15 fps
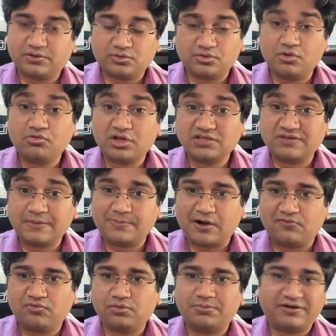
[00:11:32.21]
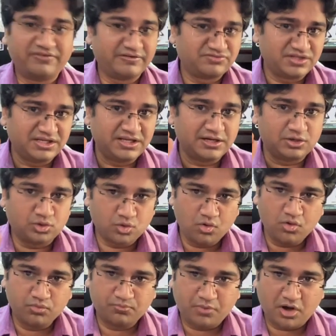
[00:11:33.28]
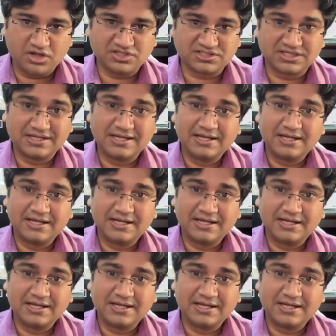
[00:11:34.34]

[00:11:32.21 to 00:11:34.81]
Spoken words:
rook is very powerful, but we have seen here two pawns